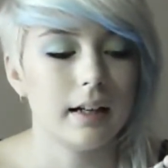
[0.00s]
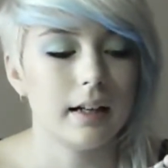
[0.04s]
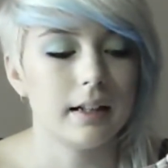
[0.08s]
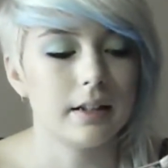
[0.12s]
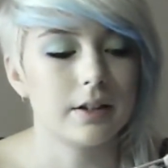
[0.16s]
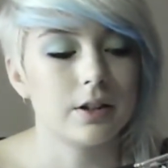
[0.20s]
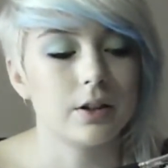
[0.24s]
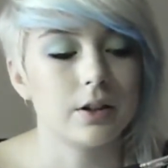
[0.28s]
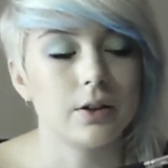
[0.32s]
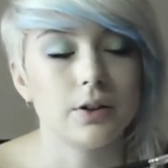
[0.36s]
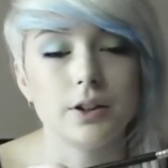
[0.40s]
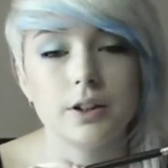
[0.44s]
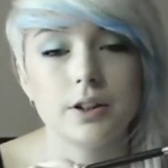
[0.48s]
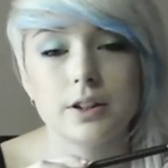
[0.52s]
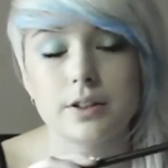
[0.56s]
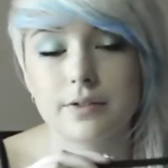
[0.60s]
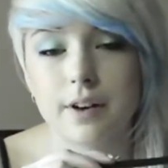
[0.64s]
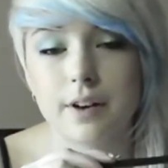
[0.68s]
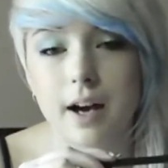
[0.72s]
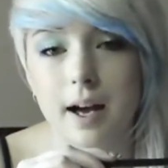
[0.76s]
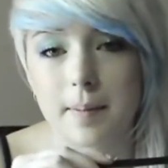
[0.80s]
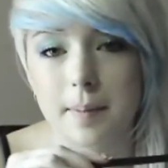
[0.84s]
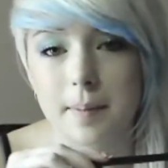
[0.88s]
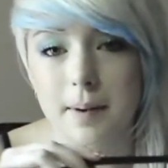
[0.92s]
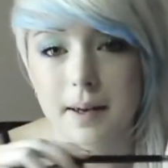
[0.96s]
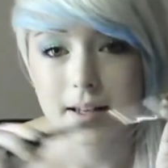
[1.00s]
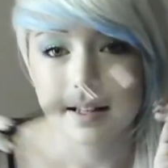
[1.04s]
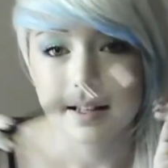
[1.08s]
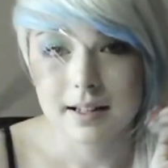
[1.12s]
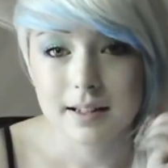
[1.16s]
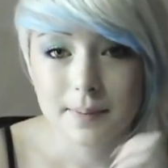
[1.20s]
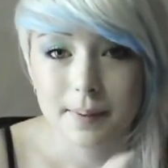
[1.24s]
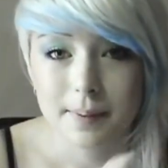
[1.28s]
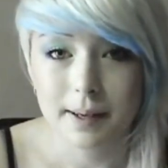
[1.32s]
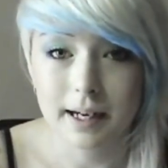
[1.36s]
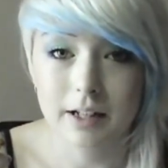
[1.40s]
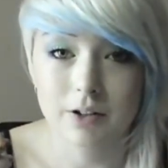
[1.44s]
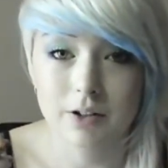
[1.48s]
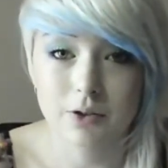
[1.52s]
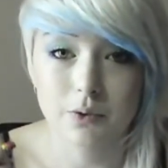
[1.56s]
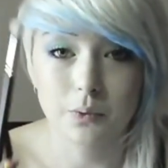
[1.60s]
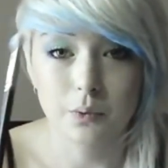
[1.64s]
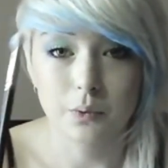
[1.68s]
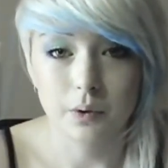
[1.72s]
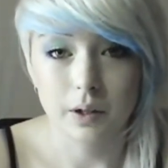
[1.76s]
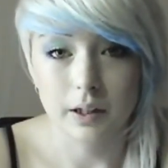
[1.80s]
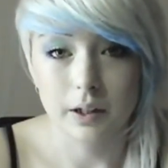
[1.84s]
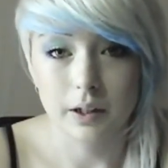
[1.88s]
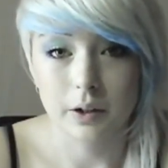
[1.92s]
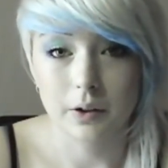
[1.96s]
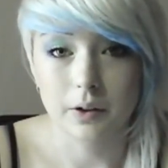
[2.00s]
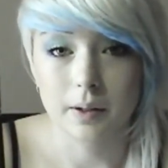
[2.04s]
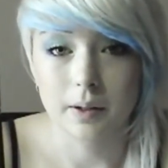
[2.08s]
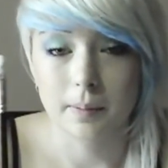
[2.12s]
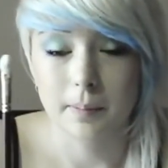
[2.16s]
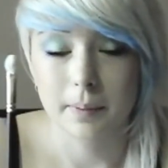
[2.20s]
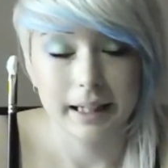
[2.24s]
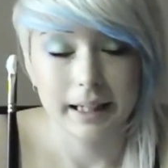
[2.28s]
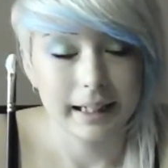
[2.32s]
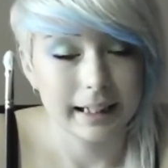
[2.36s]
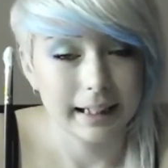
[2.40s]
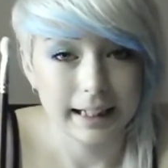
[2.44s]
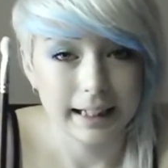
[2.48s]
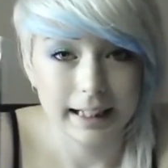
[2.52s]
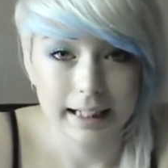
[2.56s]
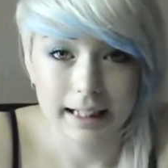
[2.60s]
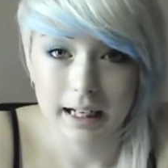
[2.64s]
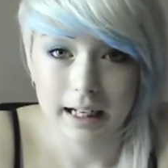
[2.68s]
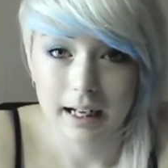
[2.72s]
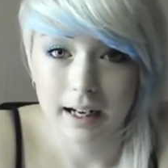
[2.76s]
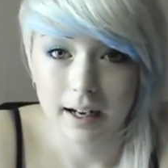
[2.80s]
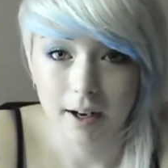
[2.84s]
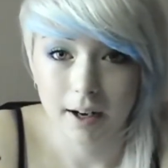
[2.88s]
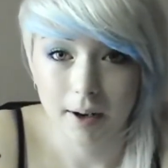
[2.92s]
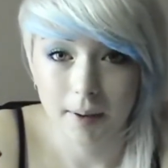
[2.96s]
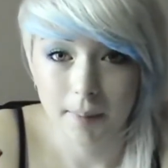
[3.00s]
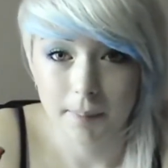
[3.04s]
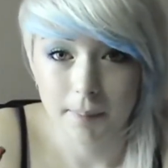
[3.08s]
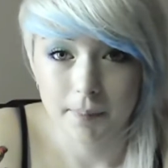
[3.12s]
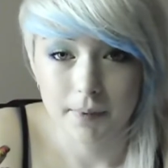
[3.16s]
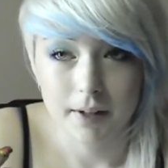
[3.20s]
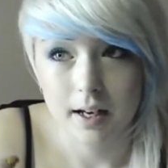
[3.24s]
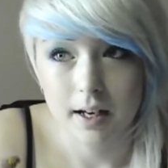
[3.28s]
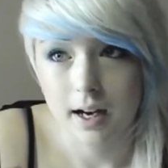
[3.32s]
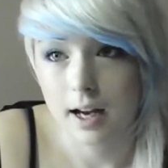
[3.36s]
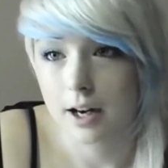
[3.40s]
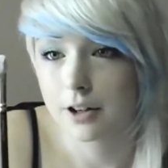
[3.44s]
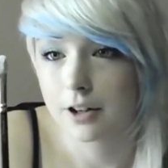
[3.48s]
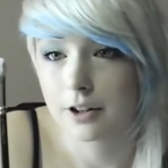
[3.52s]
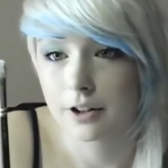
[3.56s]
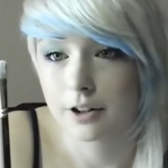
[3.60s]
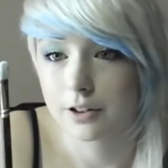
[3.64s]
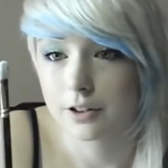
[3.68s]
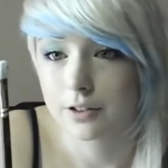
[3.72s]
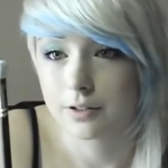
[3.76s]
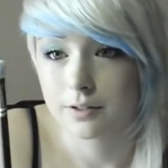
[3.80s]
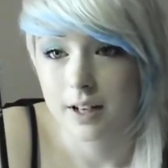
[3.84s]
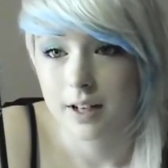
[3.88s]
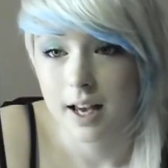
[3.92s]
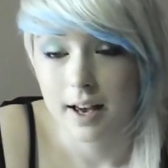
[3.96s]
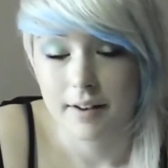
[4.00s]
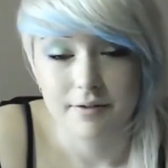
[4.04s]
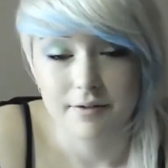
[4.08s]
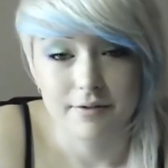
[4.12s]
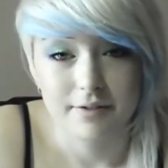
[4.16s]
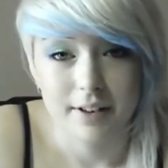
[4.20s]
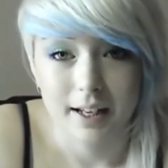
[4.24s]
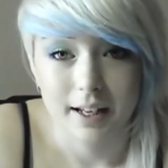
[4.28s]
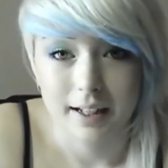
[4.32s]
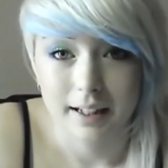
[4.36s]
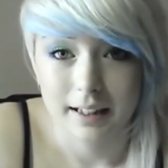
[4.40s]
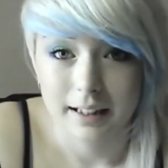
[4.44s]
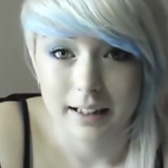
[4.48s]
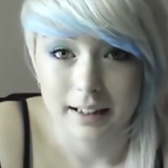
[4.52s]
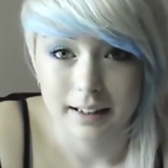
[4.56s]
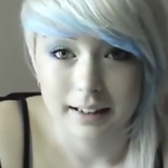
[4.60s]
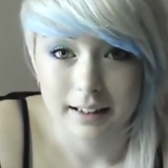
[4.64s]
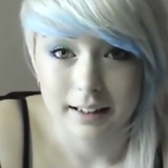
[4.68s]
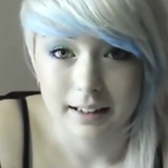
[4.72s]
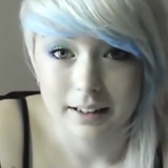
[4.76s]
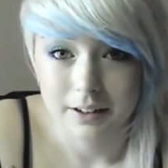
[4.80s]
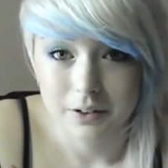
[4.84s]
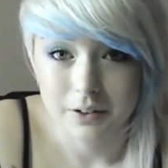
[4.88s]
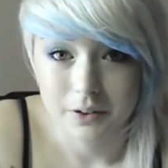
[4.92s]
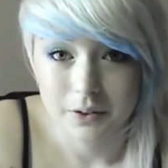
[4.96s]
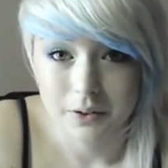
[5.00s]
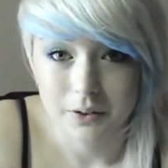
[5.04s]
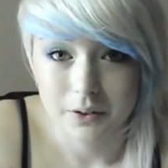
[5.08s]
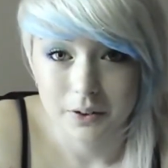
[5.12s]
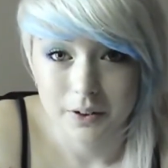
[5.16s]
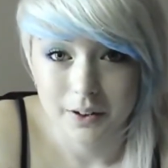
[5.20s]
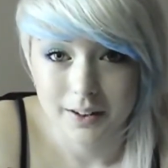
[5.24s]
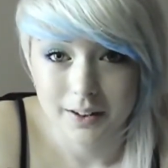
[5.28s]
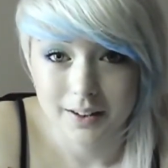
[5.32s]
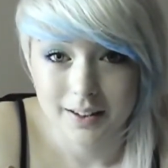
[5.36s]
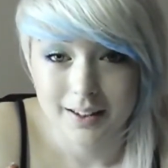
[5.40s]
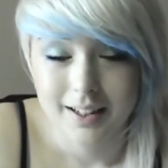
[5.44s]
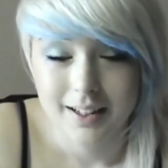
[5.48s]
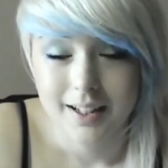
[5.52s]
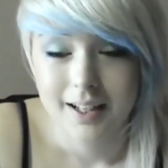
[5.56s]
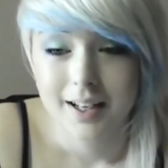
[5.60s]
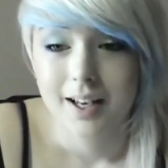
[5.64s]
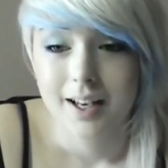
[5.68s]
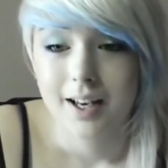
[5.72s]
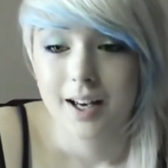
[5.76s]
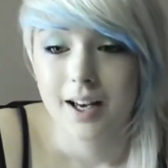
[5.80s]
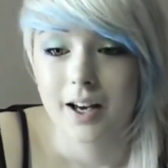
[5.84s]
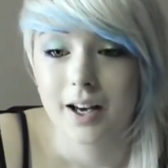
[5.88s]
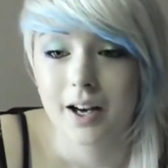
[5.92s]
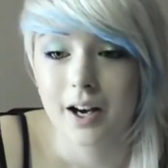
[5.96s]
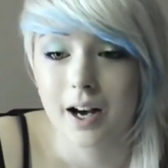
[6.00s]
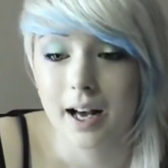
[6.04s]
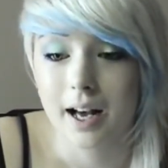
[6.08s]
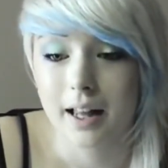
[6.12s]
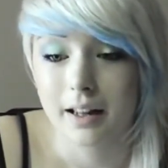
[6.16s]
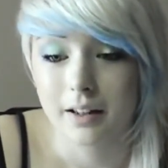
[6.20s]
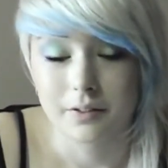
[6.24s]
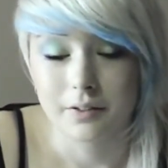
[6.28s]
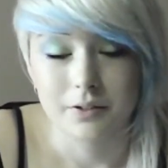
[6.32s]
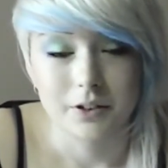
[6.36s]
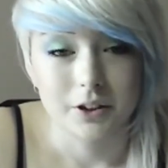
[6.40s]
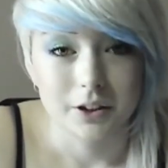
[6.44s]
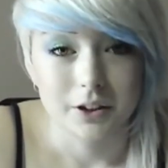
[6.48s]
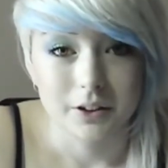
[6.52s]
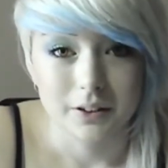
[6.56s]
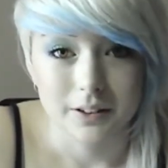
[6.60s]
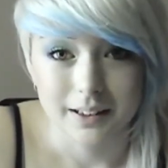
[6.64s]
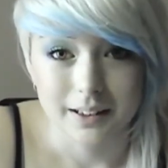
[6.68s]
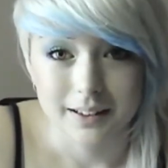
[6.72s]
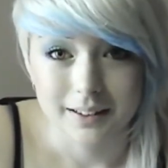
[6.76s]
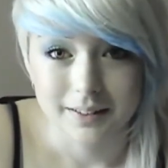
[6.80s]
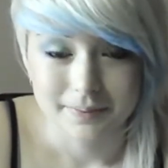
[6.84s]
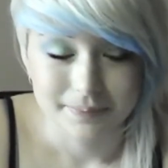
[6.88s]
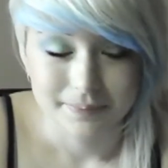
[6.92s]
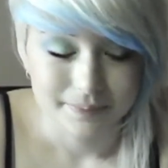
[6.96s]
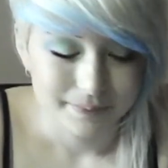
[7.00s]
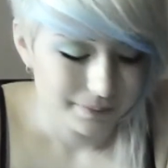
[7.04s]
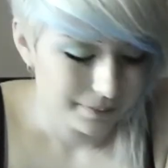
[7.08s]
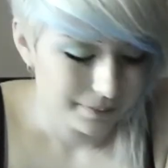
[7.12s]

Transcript: It's loose fibers, but it's really good at blending. I haven't found anything as good. I love to use it.